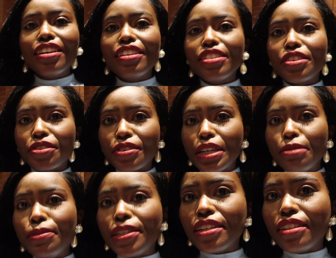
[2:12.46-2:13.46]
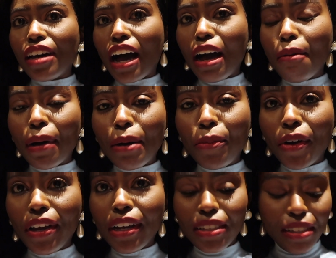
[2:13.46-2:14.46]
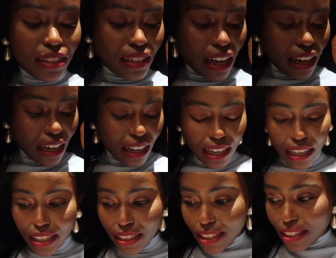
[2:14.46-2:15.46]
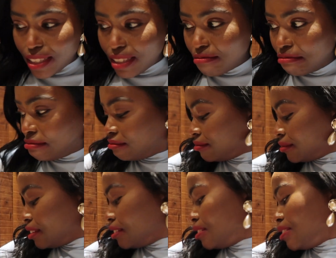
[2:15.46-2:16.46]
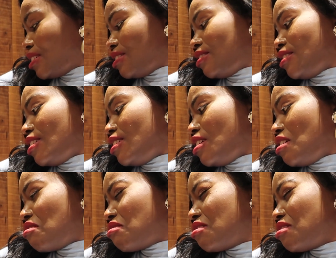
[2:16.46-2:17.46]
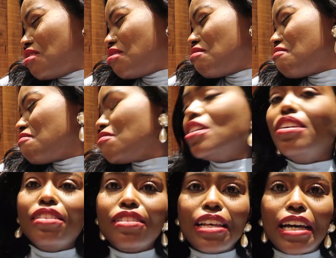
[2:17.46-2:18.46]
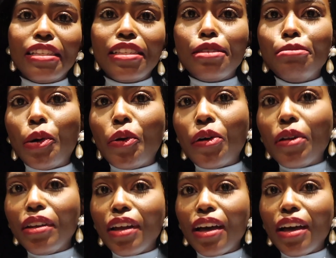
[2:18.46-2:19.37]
is a ribbed top. I'm wearing a size. Size did I get? Size small.